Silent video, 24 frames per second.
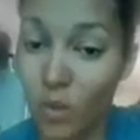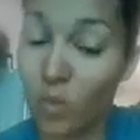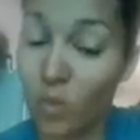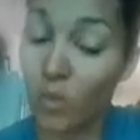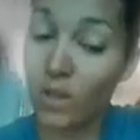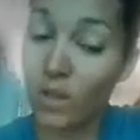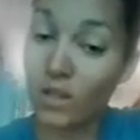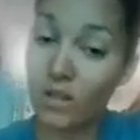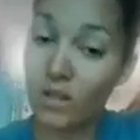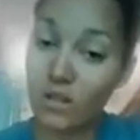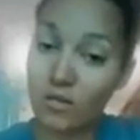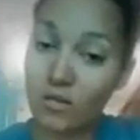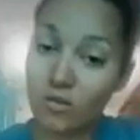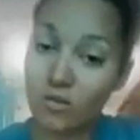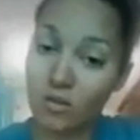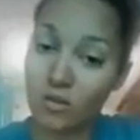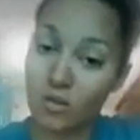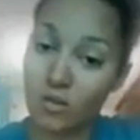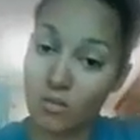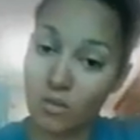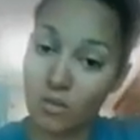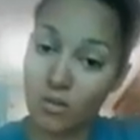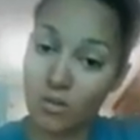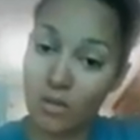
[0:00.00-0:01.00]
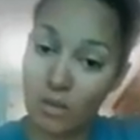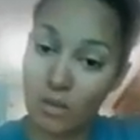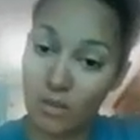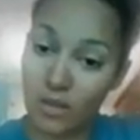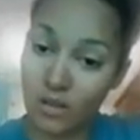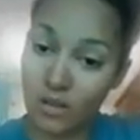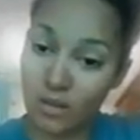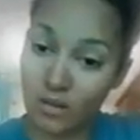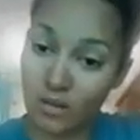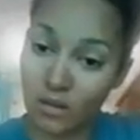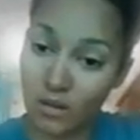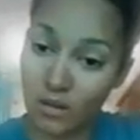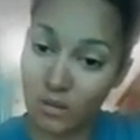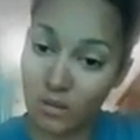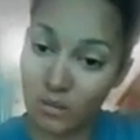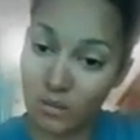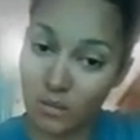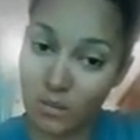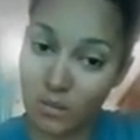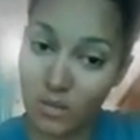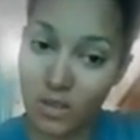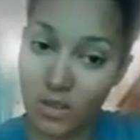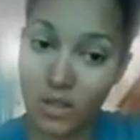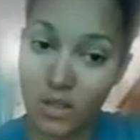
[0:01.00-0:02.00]
What is germinal epithelium?
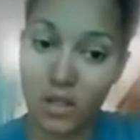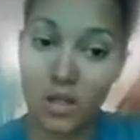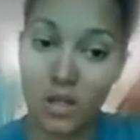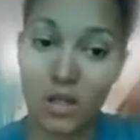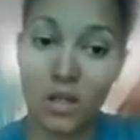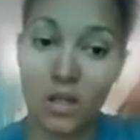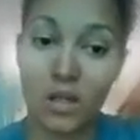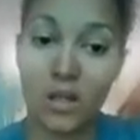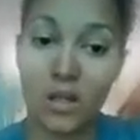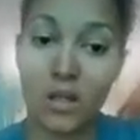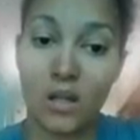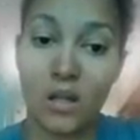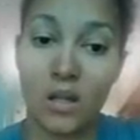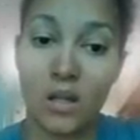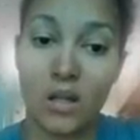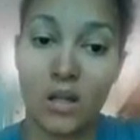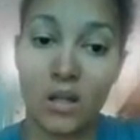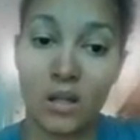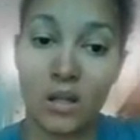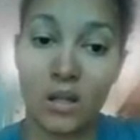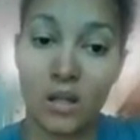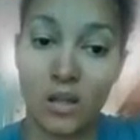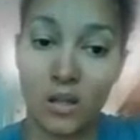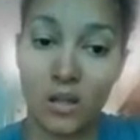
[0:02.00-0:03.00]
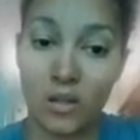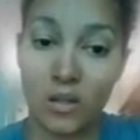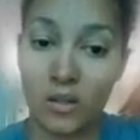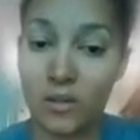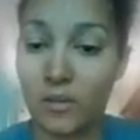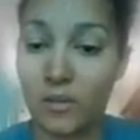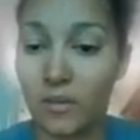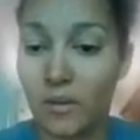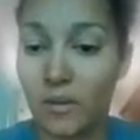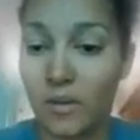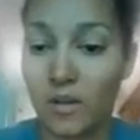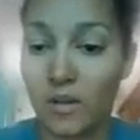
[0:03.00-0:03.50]
Here,